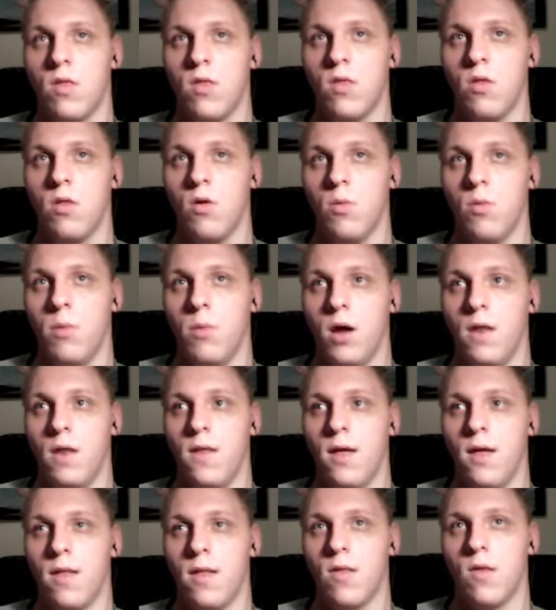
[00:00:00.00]
don't mind
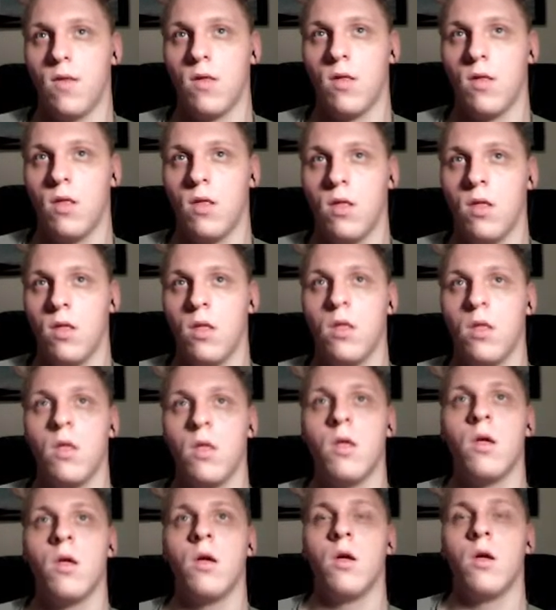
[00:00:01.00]
that.
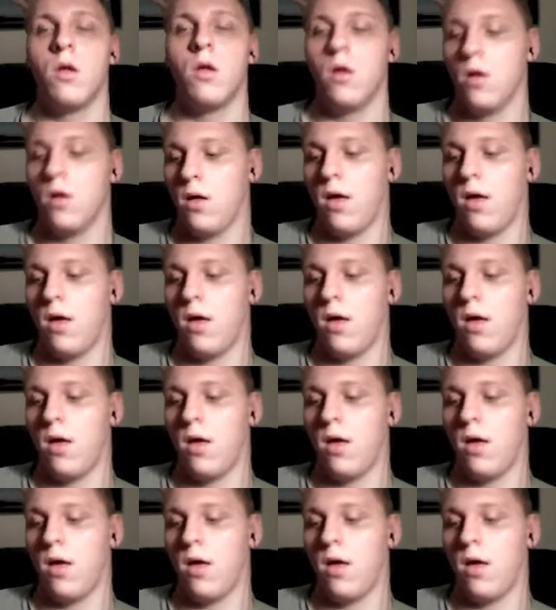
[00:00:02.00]
Okay,